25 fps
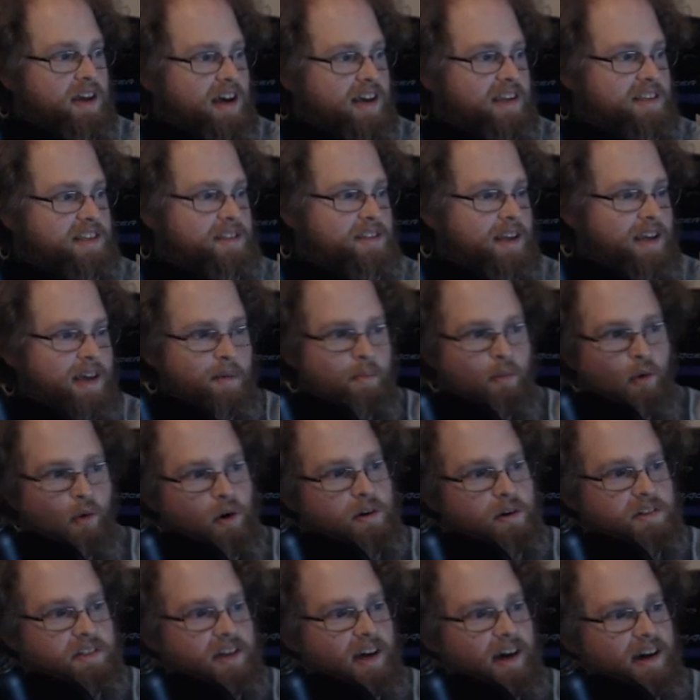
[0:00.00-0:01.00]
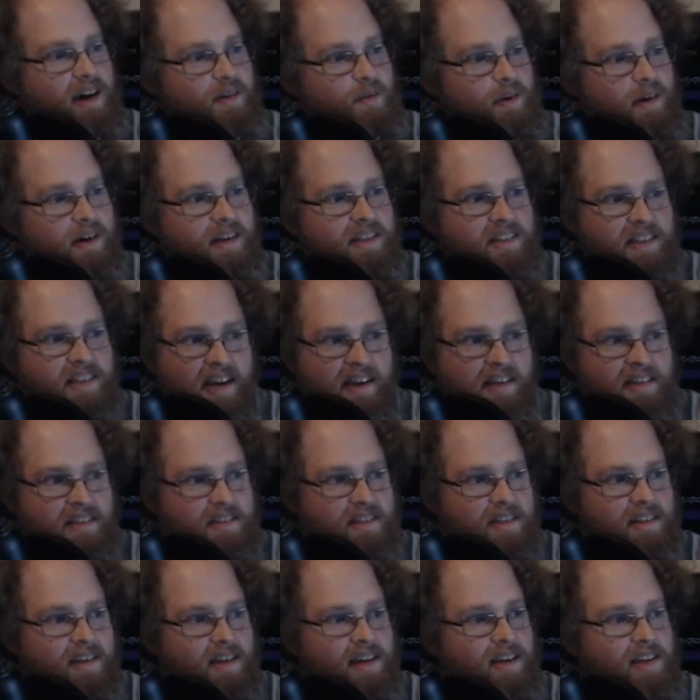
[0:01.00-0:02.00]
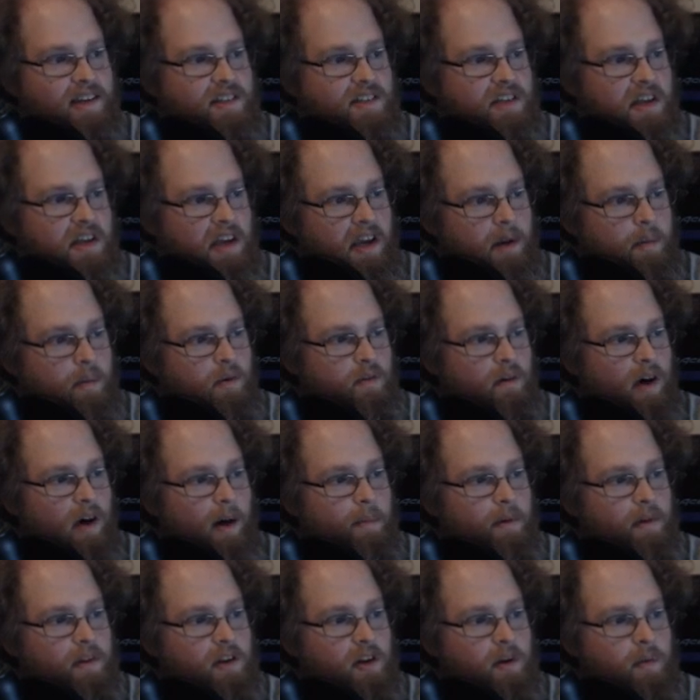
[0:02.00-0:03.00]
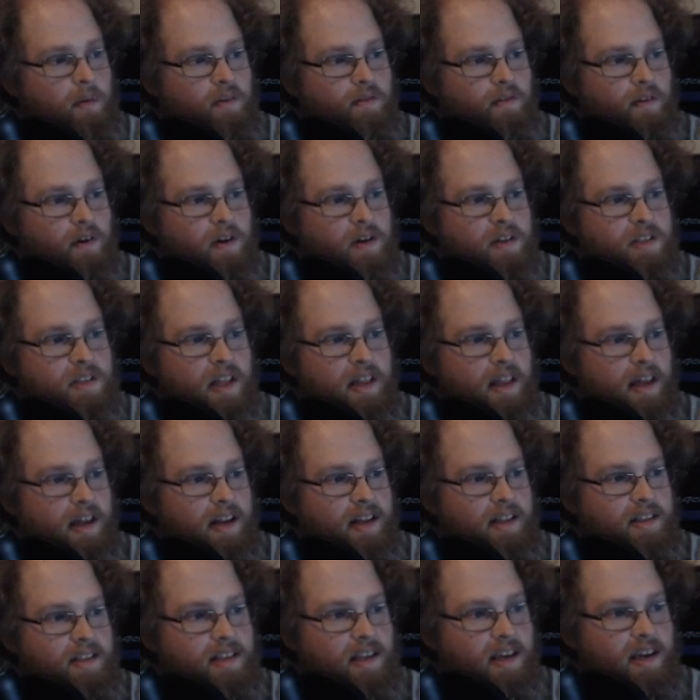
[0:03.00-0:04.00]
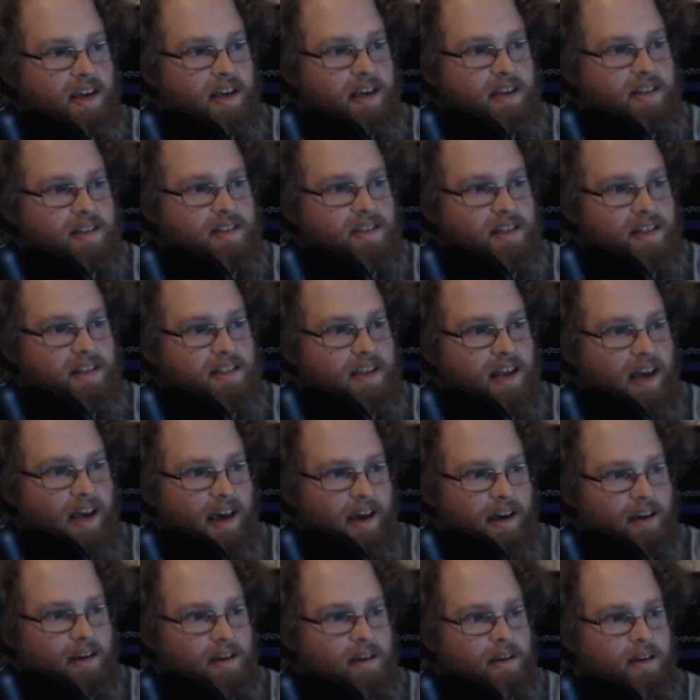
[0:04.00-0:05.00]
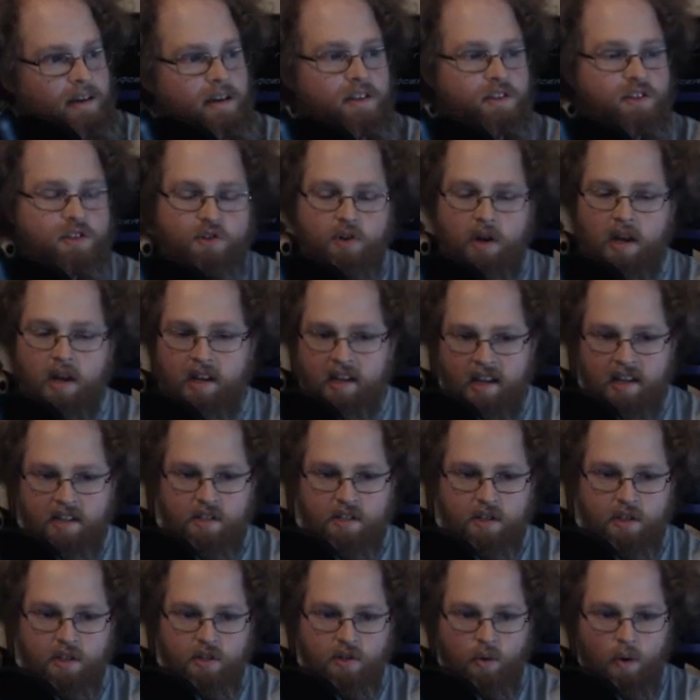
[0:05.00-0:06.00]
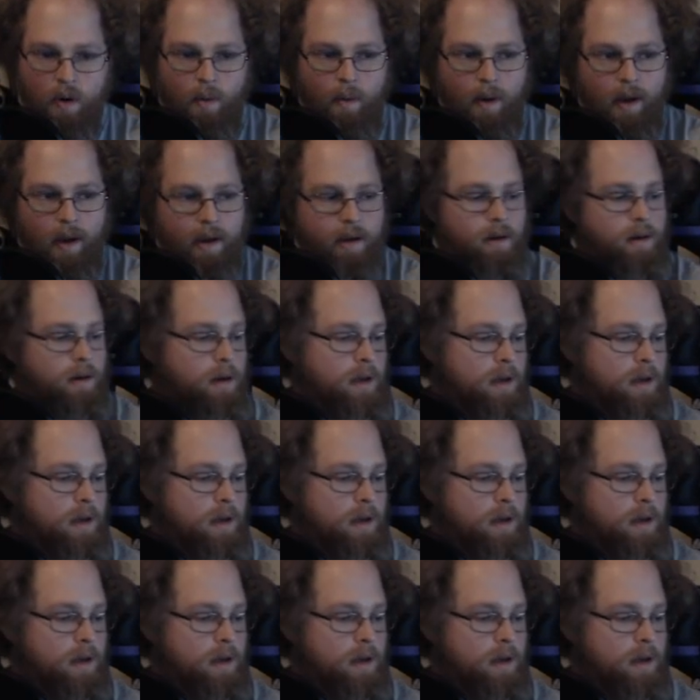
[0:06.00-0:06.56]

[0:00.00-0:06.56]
I say more sideways S. So you got to move up a little bit first, and then it's like a zigzag to try to get to the doorway.